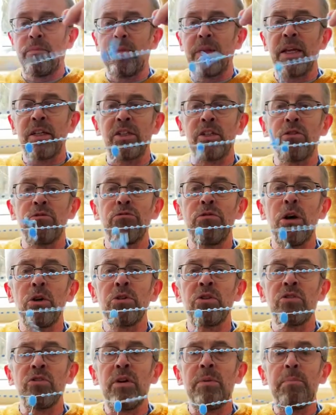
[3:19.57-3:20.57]
That's a
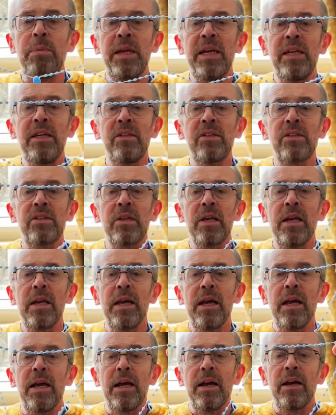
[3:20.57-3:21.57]
Rosary Beads
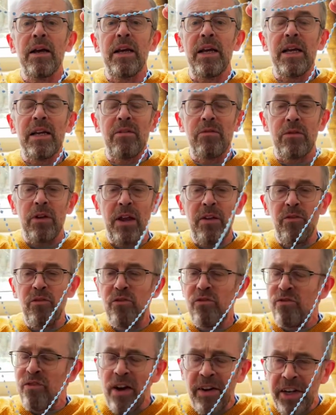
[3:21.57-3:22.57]

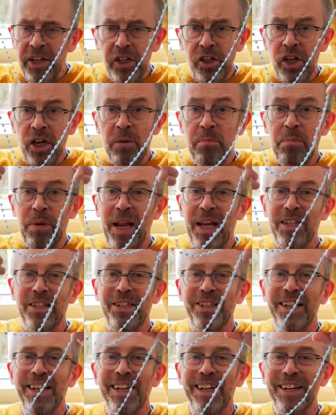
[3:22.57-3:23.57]
in very cheap
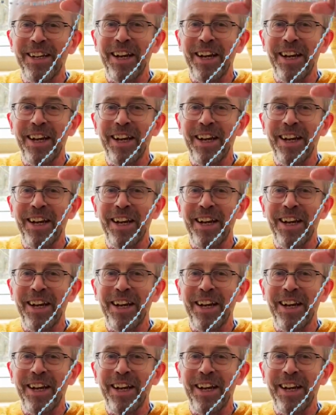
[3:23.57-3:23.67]
plastic,